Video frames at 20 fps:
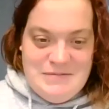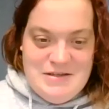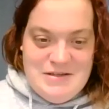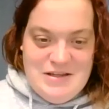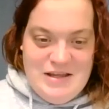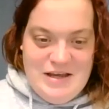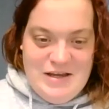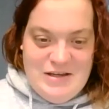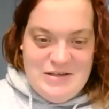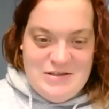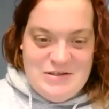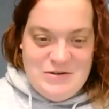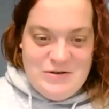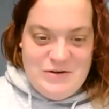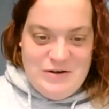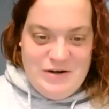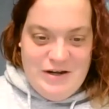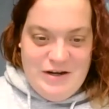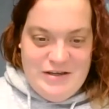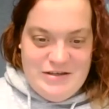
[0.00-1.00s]
today's
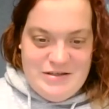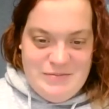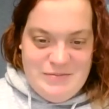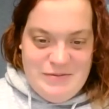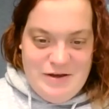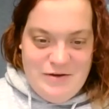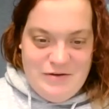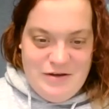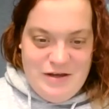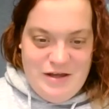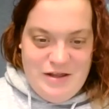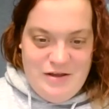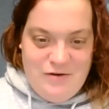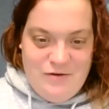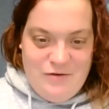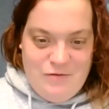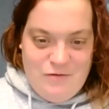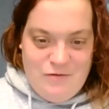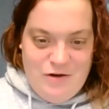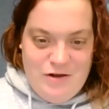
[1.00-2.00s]
story is about getting
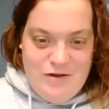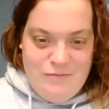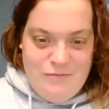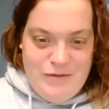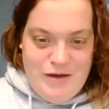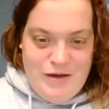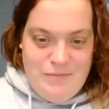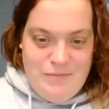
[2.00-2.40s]
rid of my